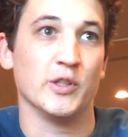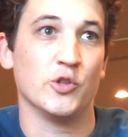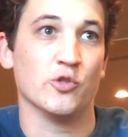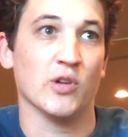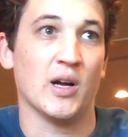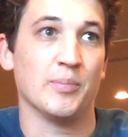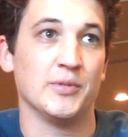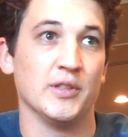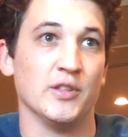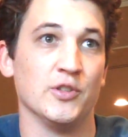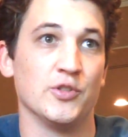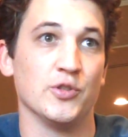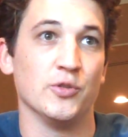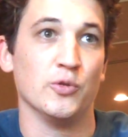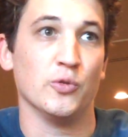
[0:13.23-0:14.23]
dropped
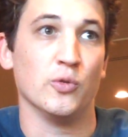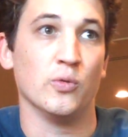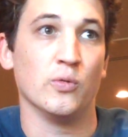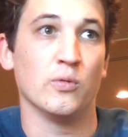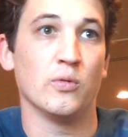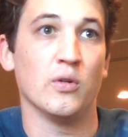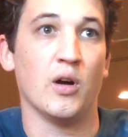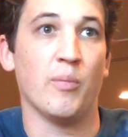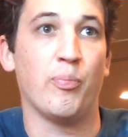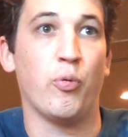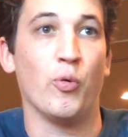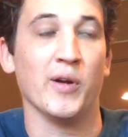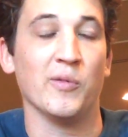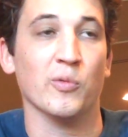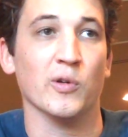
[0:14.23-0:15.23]
into a
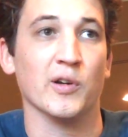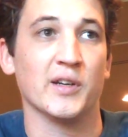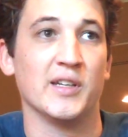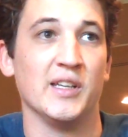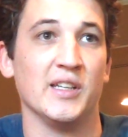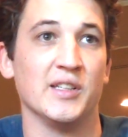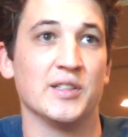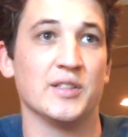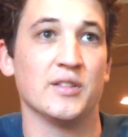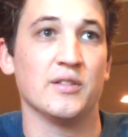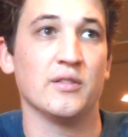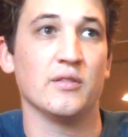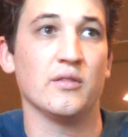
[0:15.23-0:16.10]
point where he's